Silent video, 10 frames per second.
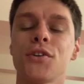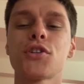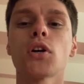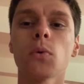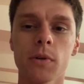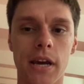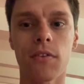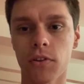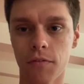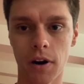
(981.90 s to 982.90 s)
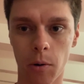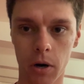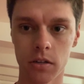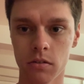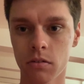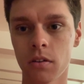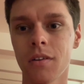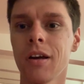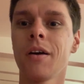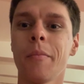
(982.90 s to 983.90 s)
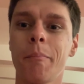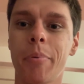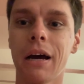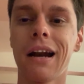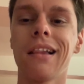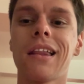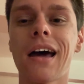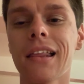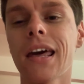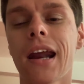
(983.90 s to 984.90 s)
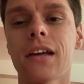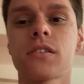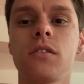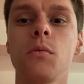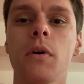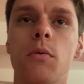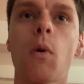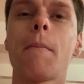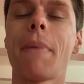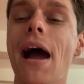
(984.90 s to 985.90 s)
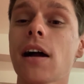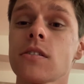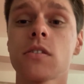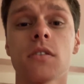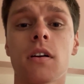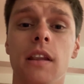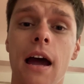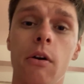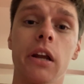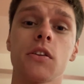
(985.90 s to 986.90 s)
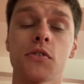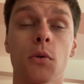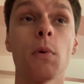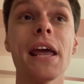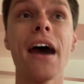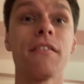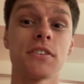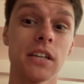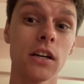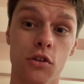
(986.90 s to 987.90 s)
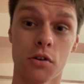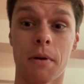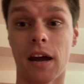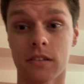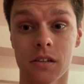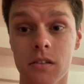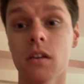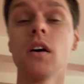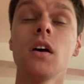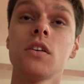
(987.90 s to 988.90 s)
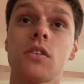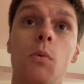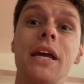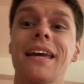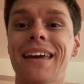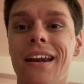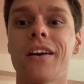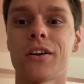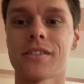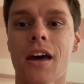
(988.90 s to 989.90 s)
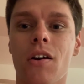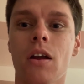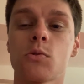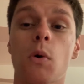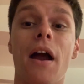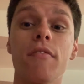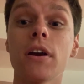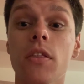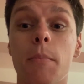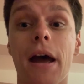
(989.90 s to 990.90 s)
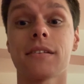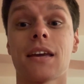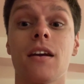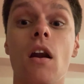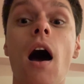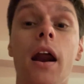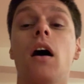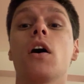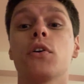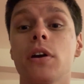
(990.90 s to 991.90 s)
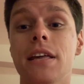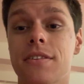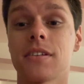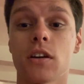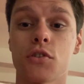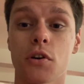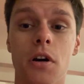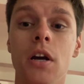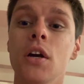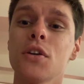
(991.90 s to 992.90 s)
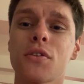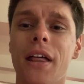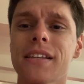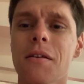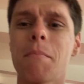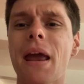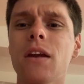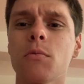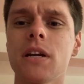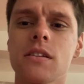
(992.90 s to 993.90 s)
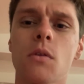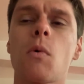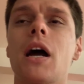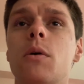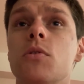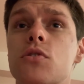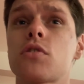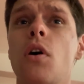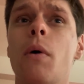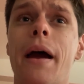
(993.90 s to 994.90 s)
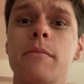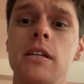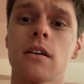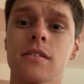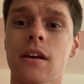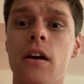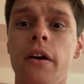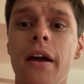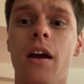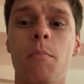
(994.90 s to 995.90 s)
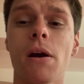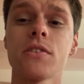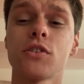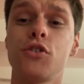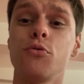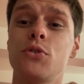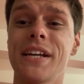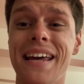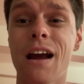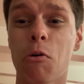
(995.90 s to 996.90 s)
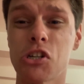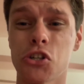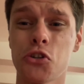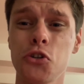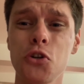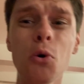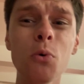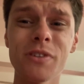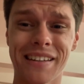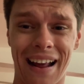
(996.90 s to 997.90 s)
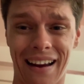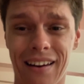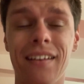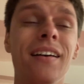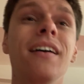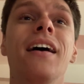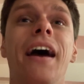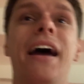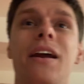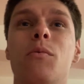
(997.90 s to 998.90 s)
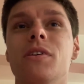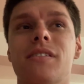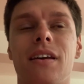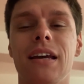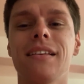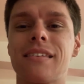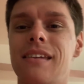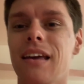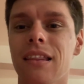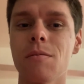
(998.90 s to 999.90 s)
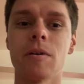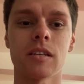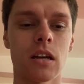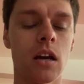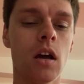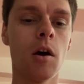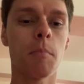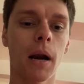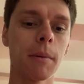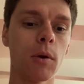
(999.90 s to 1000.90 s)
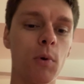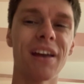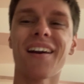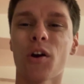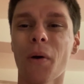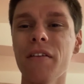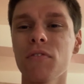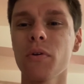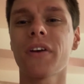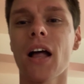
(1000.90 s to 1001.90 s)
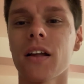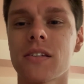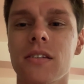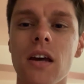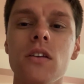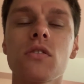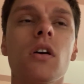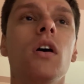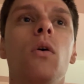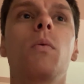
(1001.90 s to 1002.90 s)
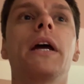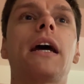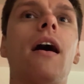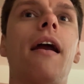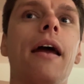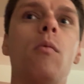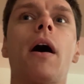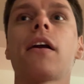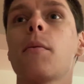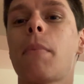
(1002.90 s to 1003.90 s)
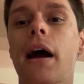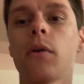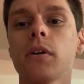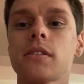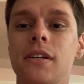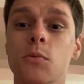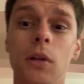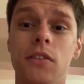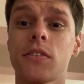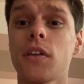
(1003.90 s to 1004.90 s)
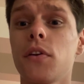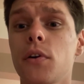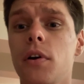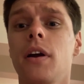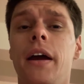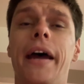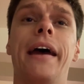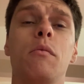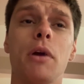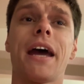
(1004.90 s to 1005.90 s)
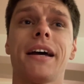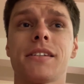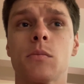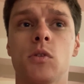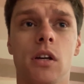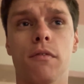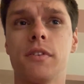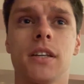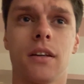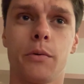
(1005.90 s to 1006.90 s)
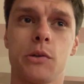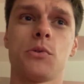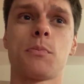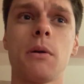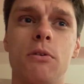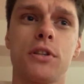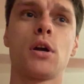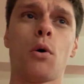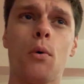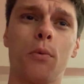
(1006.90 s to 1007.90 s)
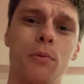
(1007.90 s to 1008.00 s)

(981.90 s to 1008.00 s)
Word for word: Sure, it was after the fireworks, but a lot of that has to do with what passes are allowed in. So we have signature passes, so we can get in on Saturdays where every other pass cannot underneath signature. So that's a main reason why it was so empty on Saturday in comparison to today, which is Tuesday. And it was insanely busy. But I mean, we got a great view of Galaxy's Edge. We got a ride on Pirates as well as Thunder. And we had some chicken facility, which was pretty much the whole